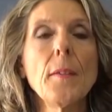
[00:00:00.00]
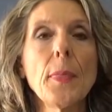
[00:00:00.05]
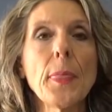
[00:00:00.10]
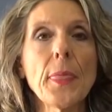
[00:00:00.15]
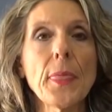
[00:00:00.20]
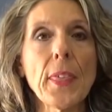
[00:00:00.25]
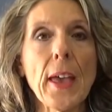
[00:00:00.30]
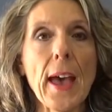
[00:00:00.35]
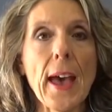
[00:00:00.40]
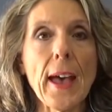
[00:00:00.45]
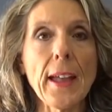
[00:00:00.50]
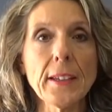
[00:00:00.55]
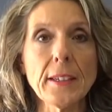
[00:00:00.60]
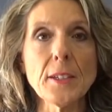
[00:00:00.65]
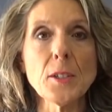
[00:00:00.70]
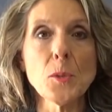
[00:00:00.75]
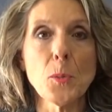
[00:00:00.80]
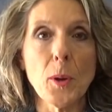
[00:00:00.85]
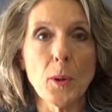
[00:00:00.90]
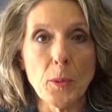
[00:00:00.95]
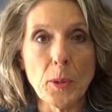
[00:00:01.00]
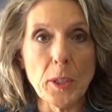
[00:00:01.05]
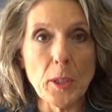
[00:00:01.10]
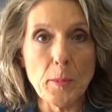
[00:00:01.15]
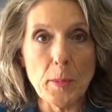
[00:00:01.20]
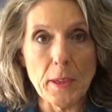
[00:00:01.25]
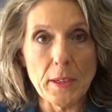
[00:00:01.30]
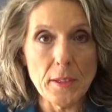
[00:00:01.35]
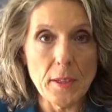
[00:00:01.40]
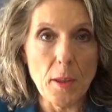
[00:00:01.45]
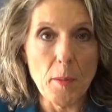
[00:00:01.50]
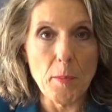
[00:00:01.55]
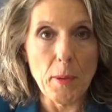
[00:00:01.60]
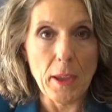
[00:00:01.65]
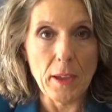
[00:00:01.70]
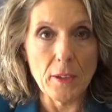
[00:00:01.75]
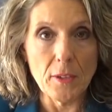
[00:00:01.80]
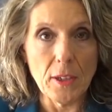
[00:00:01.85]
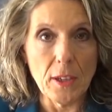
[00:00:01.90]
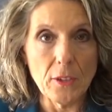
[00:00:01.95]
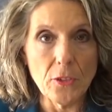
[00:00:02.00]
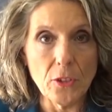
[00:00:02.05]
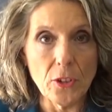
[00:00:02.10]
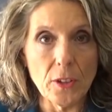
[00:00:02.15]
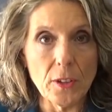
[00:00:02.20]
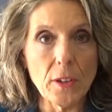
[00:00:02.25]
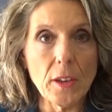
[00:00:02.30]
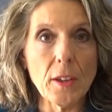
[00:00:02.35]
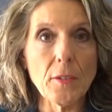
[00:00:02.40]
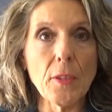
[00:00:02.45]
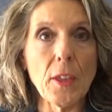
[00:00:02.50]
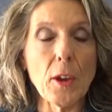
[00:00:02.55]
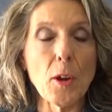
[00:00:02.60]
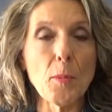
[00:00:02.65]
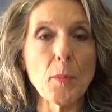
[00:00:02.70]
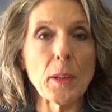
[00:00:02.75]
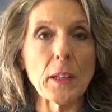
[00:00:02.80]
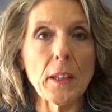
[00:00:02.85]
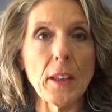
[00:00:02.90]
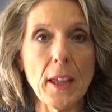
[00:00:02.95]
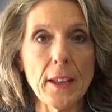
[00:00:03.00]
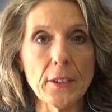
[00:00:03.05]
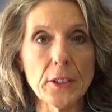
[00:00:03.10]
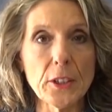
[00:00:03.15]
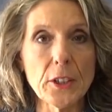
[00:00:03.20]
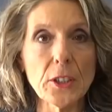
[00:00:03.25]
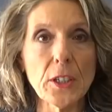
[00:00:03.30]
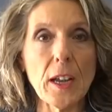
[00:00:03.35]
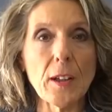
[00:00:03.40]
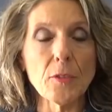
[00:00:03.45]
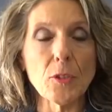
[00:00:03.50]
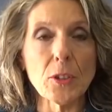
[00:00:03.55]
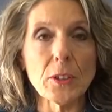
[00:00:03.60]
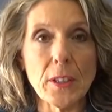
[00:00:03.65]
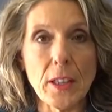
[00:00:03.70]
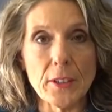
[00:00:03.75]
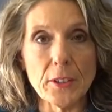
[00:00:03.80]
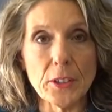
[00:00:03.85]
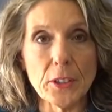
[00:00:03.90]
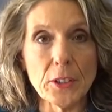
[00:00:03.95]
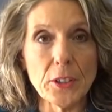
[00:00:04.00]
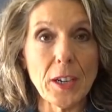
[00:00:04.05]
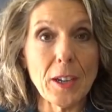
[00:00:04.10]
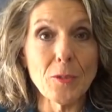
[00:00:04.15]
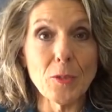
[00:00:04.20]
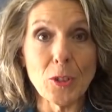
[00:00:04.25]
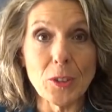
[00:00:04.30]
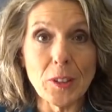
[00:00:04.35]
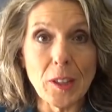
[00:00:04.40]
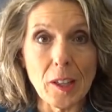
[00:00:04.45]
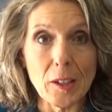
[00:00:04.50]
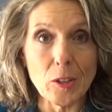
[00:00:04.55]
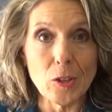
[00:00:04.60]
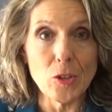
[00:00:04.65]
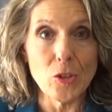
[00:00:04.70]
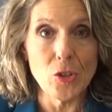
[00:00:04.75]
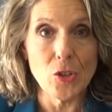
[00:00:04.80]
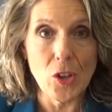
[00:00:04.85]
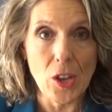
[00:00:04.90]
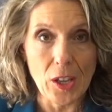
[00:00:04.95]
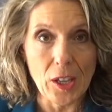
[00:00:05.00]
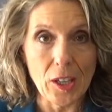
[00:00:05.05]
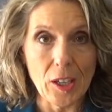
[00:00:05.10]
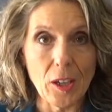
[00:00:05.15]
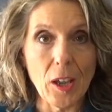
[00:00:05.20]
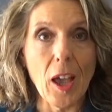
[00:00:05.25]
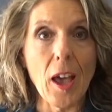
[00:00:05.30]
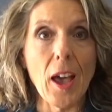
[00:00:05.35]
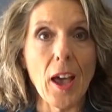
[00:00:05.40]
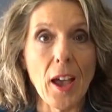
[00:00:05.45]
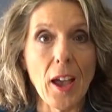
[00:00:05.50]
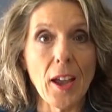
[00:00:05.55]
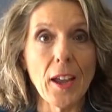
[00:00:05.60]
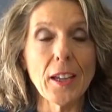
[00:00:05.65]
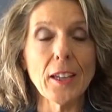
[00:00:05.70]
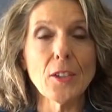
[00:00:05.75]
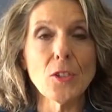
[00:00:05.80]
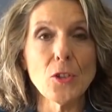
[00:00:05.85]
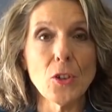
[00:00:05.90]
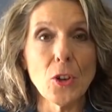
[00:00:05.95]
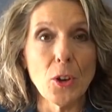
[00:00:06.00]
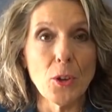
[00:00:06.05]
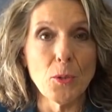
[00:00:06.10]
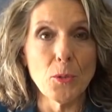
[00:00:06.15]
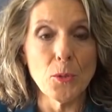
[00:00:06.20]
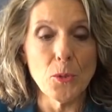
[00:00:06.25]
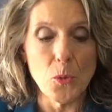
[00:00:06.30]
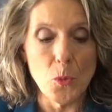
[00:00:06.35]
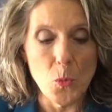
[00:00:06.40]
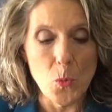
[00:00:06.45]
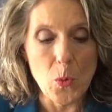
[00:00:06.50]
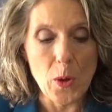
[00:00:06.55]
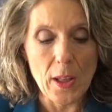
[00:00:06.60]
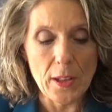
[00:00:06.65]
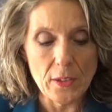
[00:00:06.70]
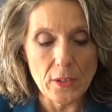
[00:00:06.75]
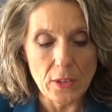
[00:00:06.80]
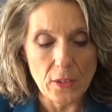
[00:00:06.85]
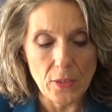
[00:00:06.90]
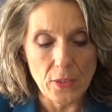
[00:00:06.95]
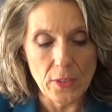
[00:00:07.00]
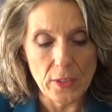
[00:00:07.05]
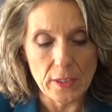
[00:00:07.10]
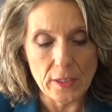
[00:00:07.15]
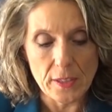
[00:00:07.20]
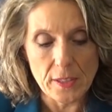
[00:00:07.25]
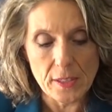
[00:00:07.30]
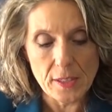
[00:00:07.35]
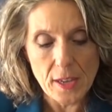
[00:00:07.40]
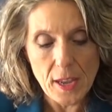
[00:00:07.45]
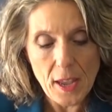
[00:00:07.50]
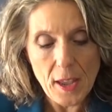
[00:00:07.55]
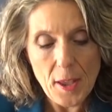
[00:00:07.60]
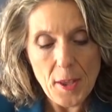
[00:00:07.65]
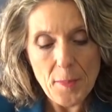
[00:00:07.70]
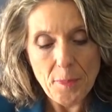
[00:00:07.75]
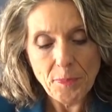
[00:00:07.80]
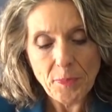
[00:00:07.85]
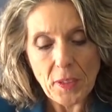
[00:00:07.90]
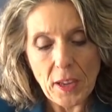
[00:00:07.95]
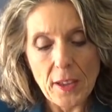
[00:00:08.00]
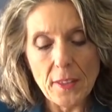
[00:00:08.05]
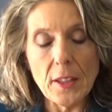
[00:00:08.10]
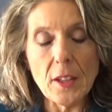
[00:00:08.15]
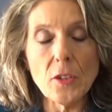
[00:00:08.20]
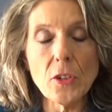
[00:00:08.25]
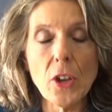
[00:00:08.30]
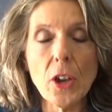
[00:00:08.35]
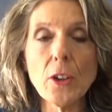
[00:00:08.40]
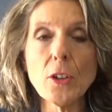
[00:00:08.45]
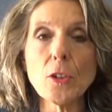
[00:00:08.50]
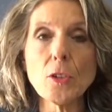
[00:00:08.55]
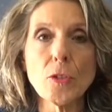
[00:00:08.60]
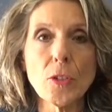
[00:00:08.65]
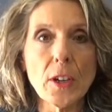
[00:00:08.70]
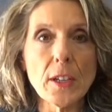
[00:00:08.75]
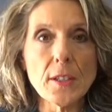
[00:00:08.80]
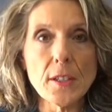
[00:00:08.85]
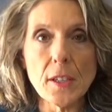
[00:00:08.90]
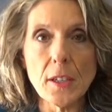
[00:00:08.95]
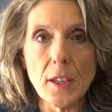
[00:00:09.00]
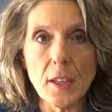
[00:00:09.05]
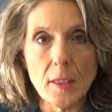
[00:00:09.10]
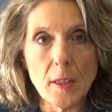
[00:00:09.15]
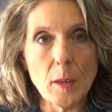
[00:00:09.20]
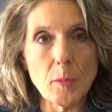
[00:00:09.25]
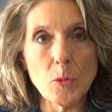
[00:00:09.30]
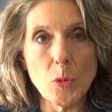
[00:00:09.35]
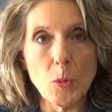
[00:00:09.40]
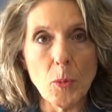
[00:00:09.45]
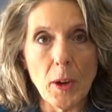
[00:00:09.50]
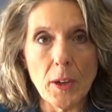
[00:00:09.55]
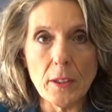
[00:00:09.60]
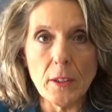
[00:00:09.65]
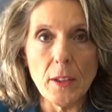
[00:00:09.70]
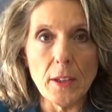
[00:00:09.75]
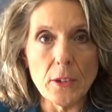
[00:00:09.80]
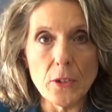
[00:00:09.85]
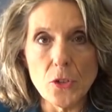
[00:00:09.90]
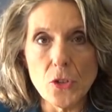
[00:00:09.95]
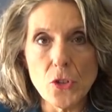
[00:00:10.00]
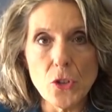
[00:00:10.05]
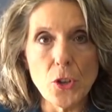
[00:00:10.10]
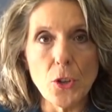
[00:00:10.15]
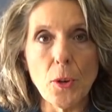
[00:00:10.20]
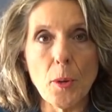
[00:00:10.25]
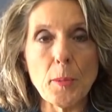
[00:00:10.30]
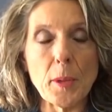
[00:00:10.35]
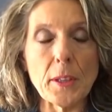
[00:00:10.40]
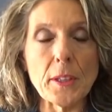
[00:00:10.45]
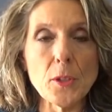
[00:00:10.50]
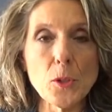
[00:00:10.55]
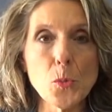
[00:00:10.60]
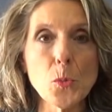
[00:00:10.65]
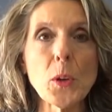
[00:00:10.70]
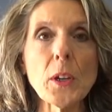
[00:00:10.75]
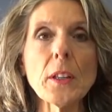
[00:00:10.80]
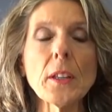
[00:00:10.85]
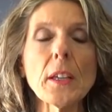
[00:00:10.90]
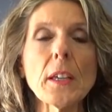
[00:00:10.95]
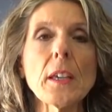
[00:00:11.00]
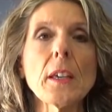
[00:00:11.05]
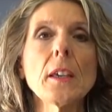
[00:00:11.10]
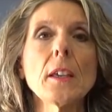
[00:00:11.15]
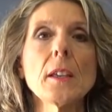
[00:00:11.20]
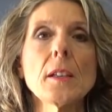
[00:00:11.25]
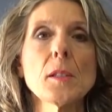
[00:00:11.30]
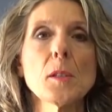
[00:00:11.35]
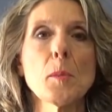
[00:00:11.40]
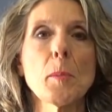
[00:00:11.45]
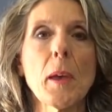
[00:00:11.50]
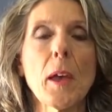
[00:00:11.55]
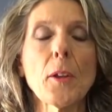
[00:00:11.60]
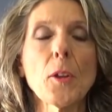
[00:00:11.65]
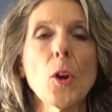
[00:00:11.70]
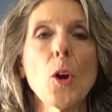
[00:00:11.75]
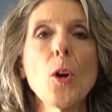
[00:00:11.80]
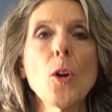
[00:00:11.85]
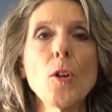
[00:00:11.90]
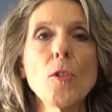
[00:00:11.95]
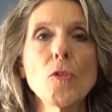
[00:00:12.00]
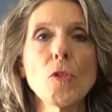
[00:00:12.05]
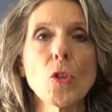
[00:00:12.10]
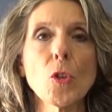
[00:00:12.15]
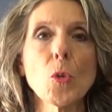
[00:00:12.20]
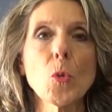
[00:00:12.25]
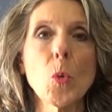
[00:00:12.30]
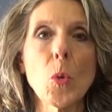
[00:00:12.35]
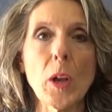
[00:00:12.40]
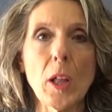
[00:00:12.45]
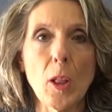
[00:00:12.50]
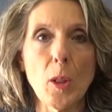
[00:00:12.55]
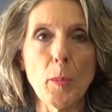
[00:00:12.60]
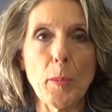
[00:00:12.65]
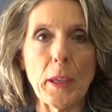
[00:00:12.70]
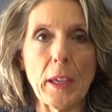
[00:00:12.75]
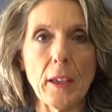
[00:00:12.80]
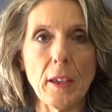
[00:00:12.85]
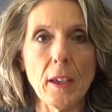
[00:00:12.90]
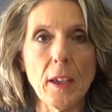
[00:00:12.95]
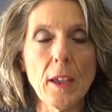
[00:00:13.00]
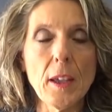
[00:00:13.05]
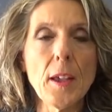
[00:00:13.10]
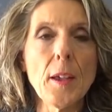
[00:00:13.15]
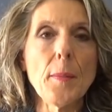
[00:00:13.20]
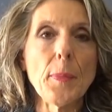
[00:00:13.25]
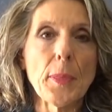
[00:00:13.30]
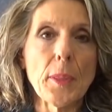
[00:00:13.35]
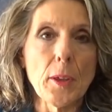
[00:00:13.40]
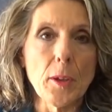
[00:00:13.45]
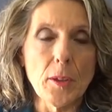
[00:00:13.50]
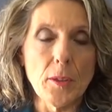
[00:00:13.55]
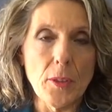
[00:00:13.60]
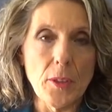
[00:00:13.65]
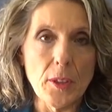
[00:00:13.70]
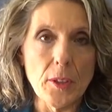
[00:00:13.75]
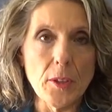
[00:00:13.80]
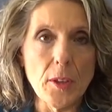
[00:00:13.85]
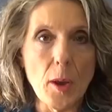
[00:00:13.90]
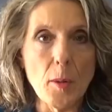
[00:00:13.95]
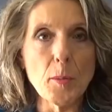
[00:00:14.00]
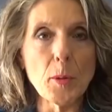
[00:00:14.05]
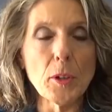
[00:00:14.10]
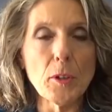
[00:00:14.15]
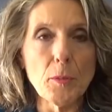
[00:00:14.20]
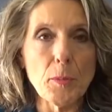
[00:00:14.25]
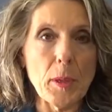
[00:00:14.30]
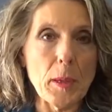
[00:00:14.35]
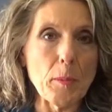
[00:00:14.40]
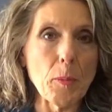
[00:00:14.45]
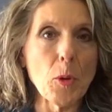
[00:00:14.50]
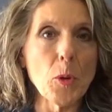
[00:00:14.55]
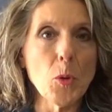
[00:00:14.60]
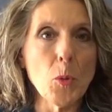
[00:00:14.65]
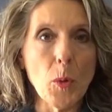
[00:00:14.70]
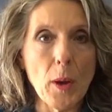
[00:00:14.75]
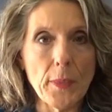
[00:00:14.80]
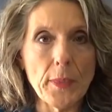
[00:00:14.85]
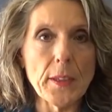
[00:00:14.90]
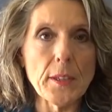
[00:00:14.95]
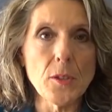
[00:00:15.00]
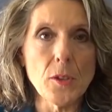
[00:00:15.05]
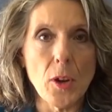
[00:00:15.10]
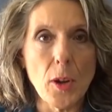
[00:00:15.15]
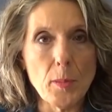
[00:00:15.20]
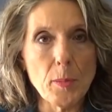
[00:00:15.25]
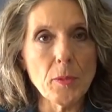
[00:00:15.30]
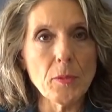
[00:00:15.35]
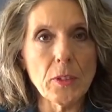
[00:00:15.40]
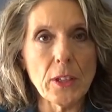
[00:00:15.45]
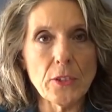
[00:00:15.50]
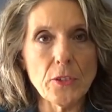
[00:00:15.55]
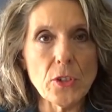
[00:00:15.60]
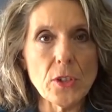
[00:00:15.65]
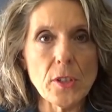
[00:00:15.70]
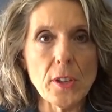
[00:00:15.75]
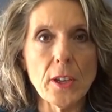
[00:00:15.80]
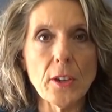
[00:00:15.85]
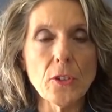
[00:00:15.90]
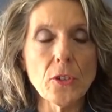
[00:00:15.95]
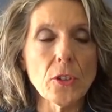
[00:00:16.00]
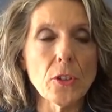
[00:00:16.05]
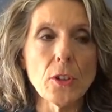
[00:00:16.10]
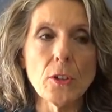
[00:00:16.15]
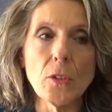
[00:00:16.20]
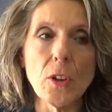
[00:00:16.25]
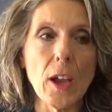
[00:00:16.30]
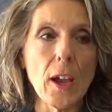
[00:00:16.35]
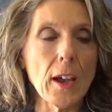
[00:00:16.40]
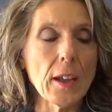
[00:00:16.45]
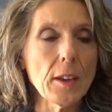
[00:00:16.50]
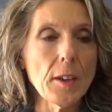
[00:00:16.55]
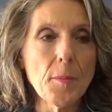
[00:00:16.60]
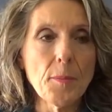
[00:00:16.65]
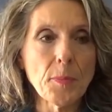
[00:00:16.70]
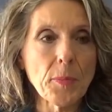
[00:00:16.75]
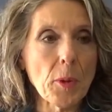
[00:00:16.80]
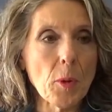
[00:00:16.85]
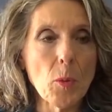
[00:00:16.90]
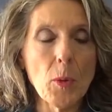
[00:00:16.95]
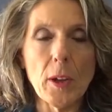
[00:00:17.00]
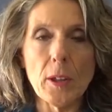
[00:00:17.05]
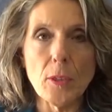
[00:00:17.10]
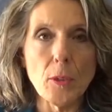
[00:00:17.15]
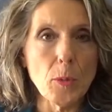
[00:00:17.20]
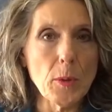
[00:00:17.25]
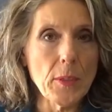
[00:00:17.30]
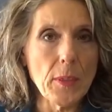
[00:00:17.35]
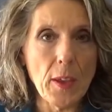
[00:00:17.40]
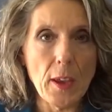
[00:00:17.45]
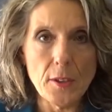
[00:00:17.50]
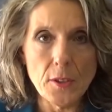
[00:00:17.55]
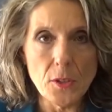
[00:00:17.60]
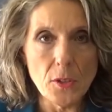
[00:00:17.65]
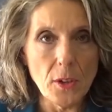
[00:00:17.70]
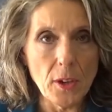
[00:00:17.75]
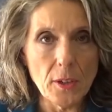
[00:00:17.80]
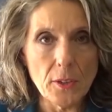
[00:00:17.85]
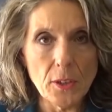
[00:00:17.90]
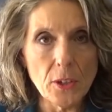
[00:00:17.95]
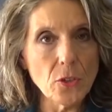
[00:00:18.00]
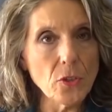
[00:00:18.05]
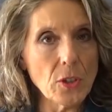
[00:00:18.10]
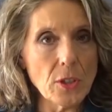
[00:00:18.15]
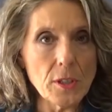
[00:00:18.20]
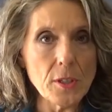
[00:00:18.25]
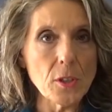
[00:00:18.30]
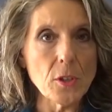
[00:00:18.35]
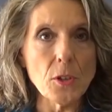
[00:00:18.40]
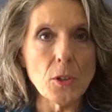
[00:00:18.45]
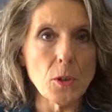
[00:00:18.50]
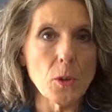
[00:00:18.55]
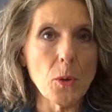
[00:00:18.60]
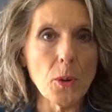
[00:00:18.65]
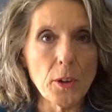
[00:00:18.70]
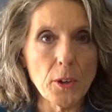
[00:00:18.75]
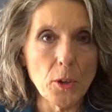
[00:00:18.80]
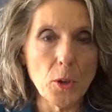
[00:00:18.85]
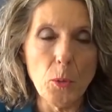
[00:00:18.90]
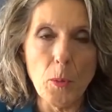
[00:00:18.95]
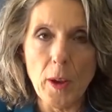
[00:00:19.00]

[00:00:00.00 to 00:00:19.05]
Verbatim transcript: that is what really makes them pay attention. If they open letter after letter after letter saying, I don't want this and then tell your friends and get them to write letters too. I mean, this really is about overwhelming the, the number of people who want this type of legislation. You've got, what, 3,000 dietitians in New York who